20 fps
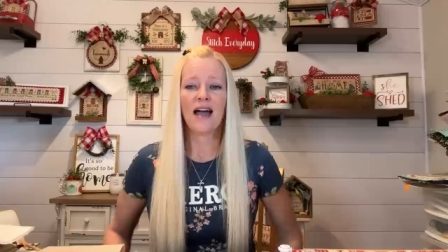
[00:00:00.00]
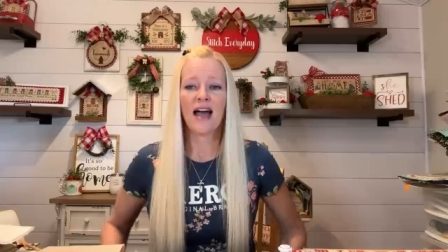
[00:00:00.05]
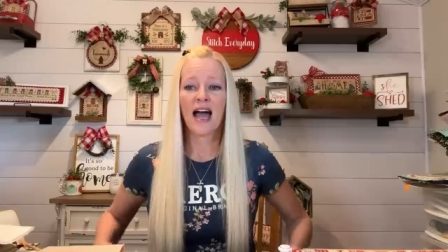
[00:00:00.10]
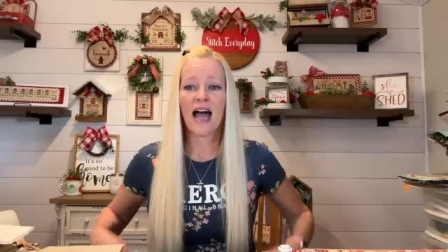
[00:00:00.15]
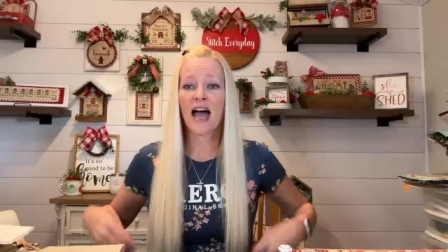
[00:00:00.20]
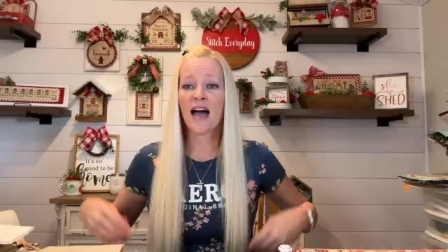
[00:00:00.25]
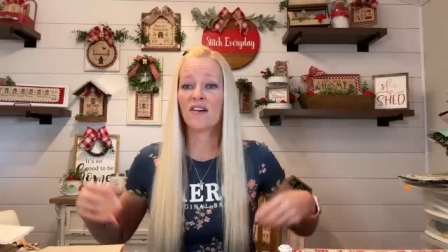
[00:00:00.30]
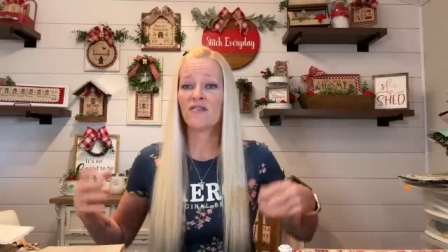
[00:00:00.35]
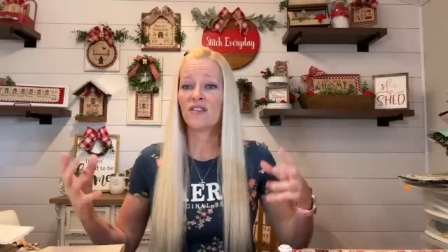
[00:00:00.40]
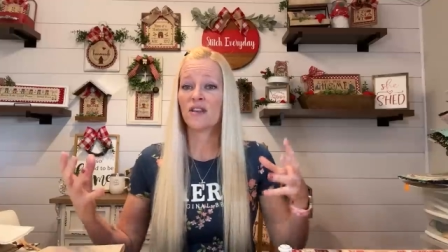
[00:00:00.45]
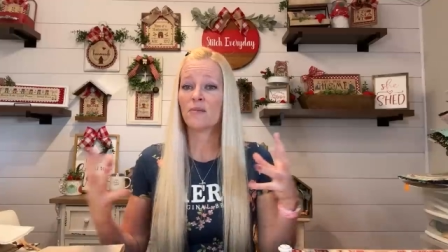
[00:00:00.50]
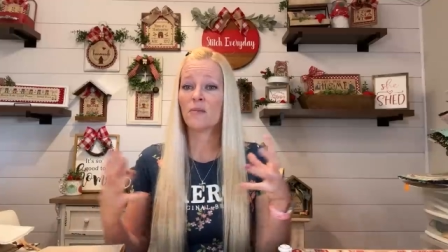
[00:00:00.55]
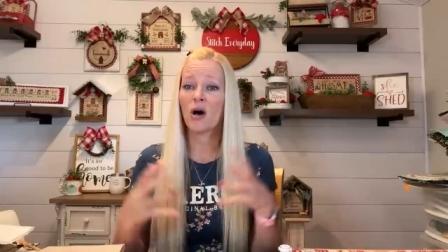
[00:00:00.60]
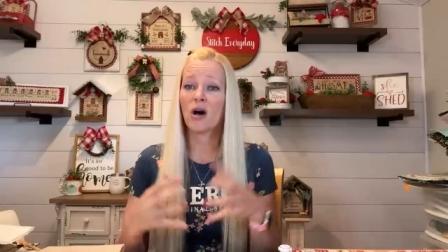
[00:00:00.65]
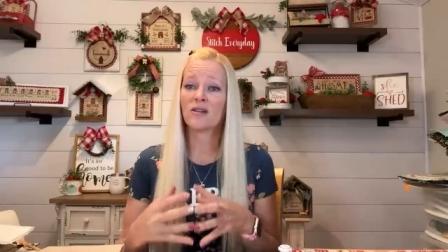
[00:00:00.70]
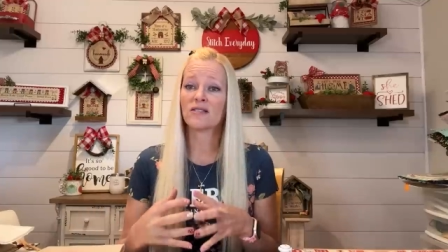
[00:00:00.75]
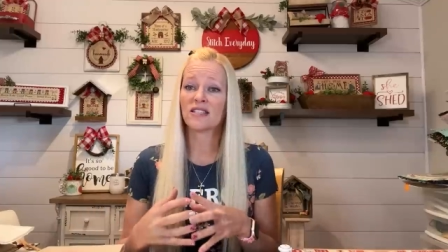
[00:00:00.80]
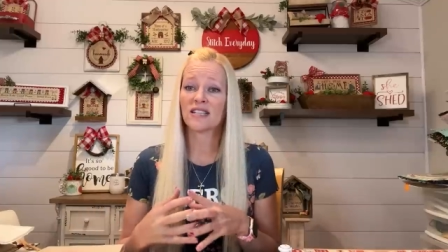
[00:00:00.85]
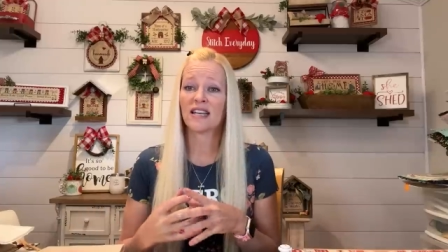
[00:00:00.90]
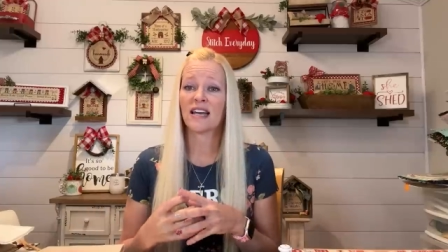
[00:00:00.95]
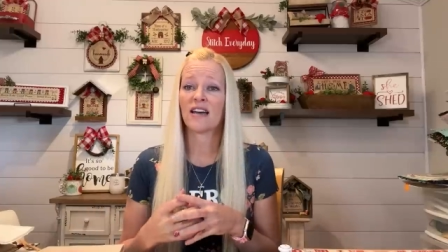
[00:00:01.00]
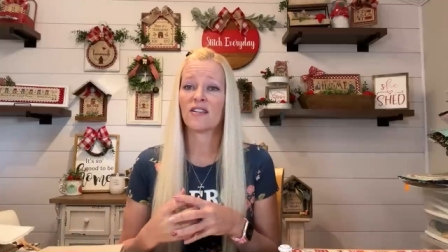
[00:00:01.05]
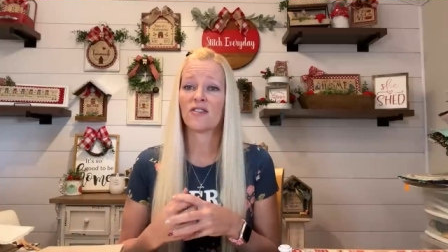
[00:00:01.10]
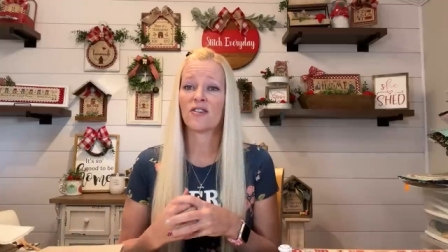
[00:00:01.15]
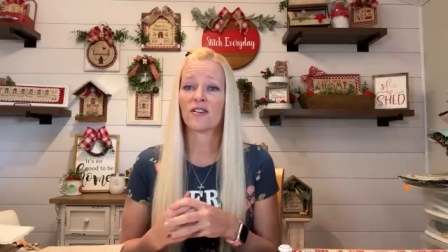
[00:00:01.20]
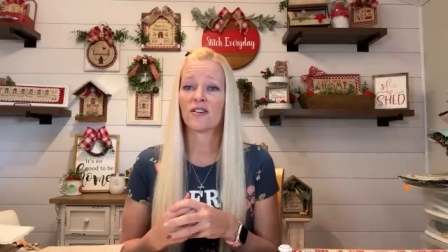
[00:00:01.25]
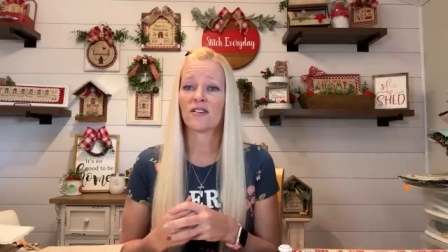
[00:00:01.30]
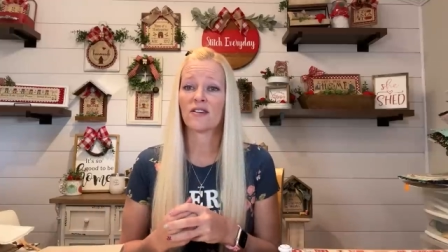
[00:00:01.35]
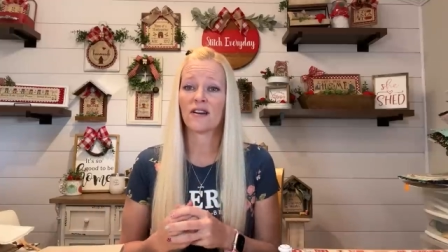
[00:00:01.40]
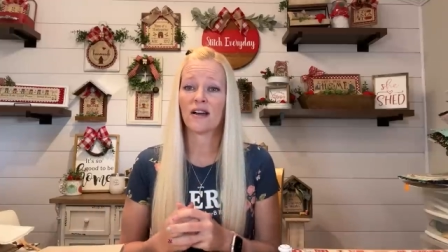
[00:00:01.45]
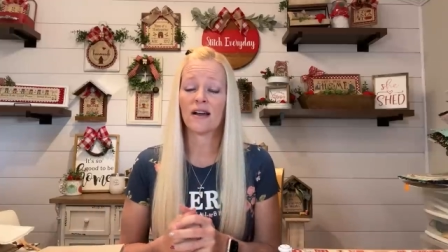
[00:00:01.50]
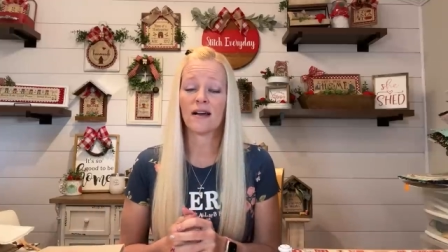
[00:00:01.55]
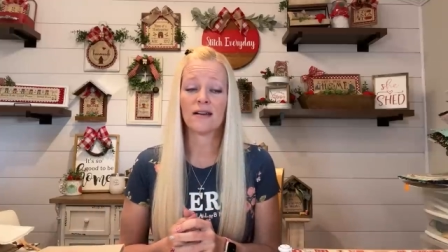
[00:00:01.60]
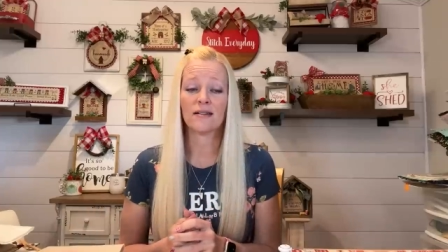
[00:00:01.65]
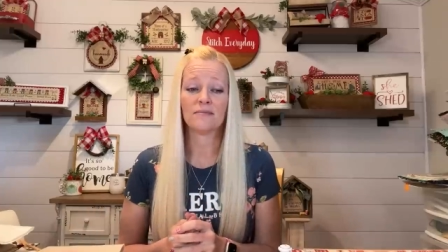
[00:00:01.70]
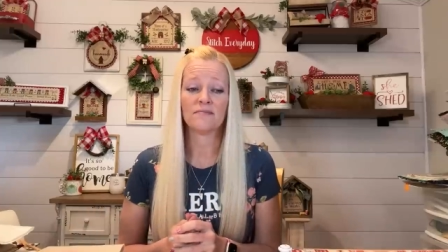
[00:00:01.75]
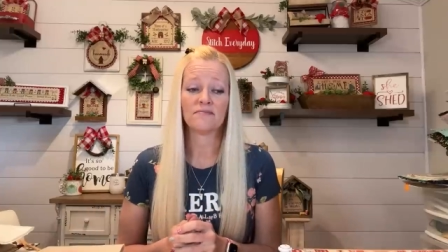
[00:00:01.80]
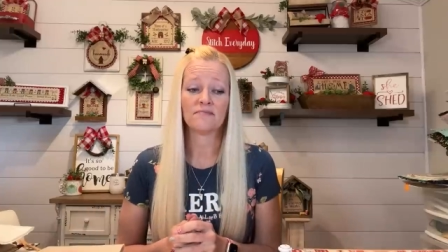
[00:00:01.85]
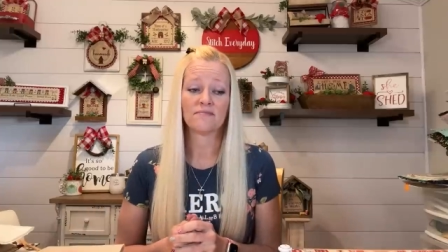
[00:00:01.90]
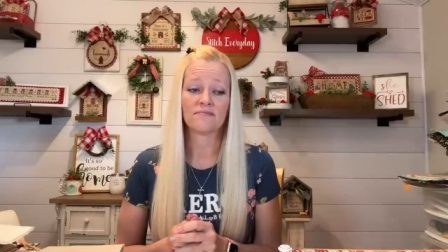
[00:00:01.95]
have them all together
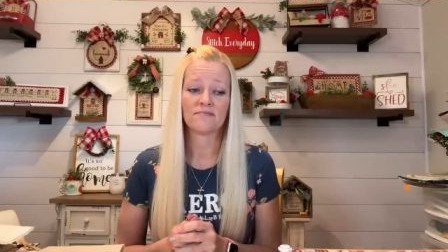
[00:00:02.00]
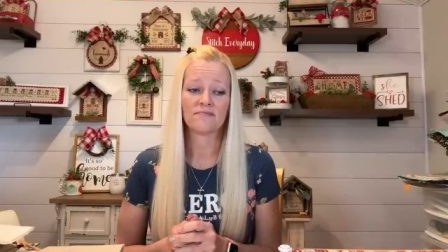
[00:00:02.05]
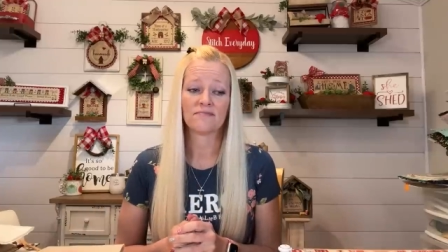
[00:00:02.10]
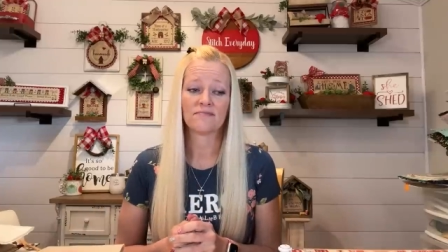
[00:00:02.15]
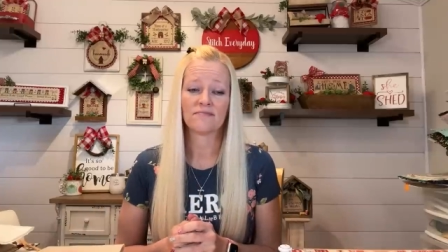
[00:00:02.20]
um,